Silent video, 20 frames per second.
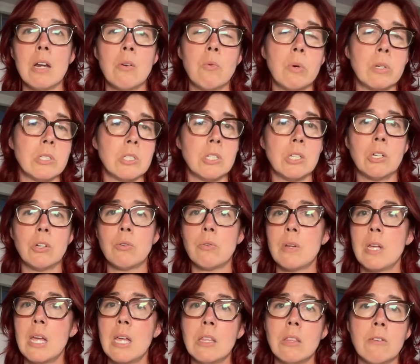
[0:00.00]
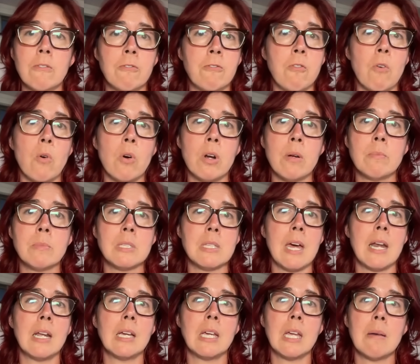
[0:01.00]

and wants to create the forms that it